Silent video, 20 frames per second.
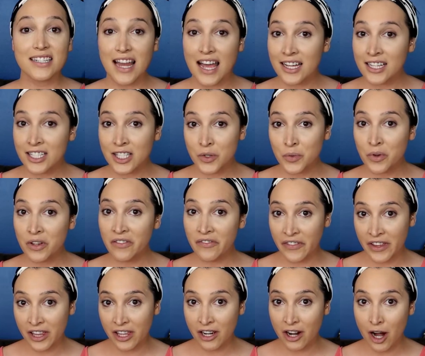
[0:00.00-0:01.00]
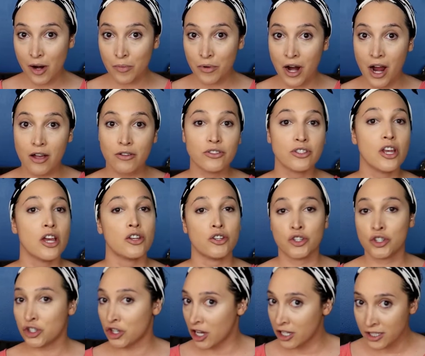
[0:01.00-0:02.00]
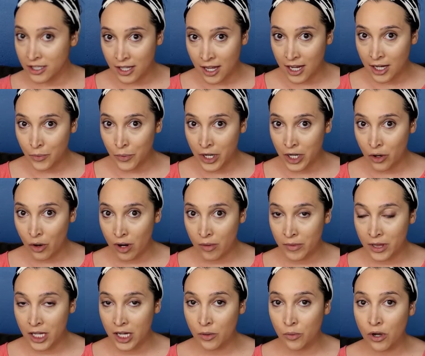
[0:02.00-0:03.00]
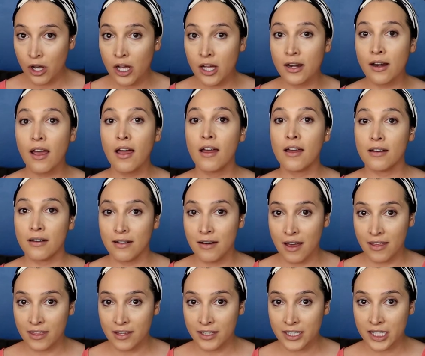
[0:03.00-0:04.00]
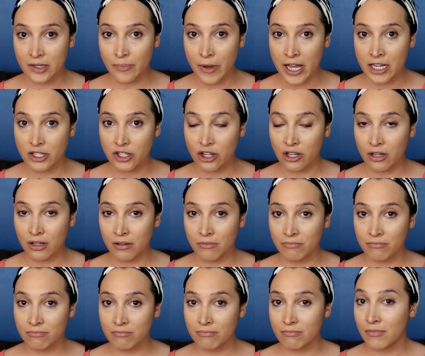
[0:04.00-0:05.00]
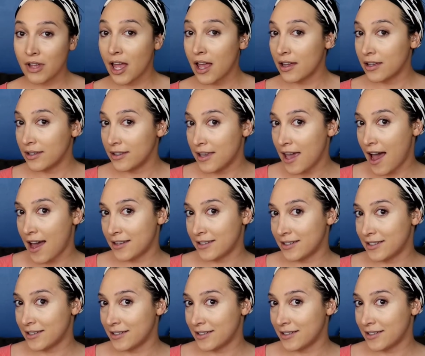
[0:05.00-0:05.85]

Next, we'll fill in our brows just like we normally would, nothing special yet.